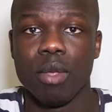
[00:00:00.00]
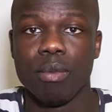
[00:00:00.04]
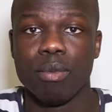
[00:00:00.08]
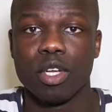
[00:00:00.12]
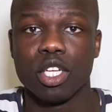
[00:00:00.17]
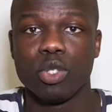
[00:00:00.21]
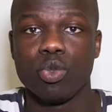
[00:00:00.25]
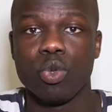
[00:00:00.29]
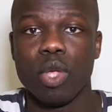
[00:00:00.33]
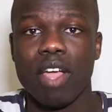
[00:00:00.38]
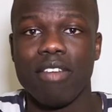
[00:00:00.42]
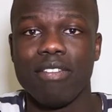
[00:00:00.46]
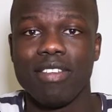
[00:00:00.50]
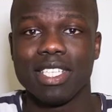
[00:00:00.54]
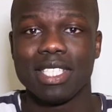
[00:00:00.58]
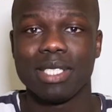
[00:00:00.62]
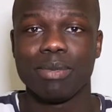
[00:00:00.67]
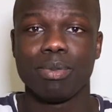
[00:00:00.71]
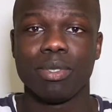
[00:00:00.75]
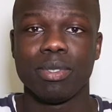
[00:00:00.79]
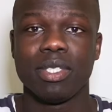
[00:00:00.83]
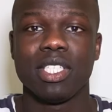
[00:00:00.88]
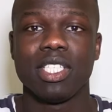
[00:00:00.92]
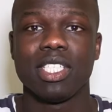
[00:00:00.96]
Because we have
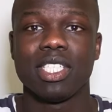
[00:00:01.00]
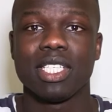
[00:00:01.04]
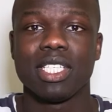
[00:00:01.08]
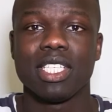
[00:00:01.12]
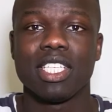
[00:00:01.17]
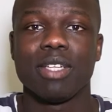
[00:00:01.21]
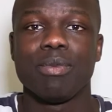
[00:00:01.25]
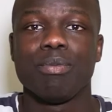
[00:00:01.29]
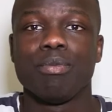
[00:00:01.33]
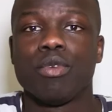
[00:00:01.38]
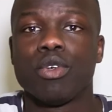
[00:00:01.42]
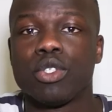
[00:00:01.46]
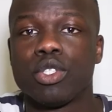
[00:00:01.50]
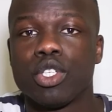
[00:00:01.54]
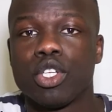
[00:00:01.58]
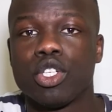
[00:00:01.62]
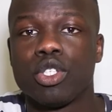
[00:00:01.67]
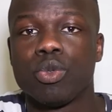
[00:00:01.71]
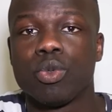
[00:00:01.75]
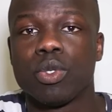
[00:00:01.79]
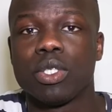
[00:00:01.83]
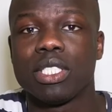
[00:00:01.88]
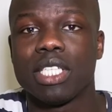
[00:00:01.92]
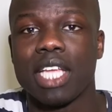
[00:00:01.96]
dispositioned it more
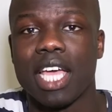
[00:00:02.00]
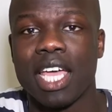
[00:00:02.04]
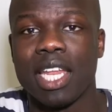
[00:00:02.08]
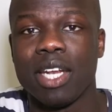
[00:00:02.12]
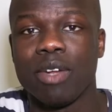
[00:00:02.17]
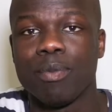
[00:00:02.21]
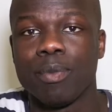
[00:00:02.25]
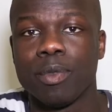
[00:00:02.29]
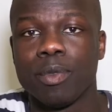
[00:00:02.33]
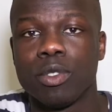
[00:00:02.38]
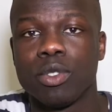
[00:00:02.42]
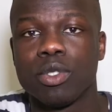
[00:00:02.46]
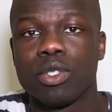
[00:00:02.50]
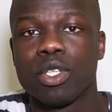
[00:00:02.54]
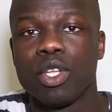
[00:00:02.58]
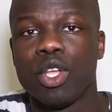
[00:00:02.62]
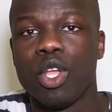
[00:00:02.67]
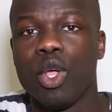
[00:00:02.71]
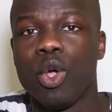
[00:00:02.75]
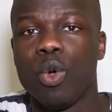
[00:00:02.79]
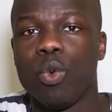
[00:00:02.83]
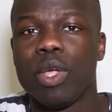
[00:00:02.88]
so towards the animals,